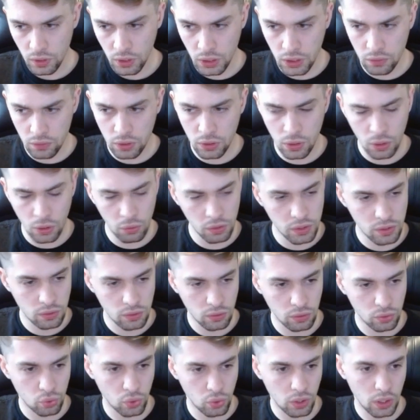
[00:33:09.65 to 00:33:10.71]
even though it's
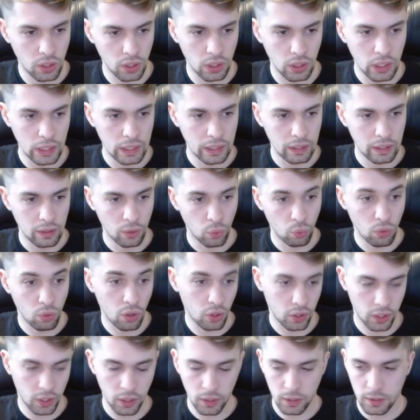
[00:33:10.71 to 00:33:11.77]
not really
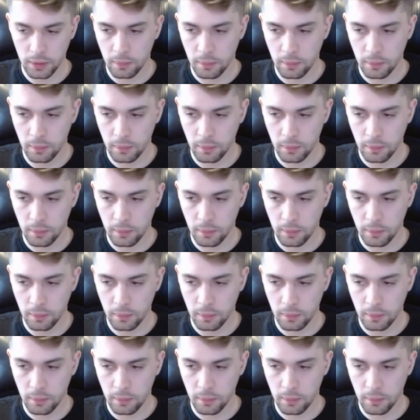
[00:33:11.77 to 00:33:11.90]
working.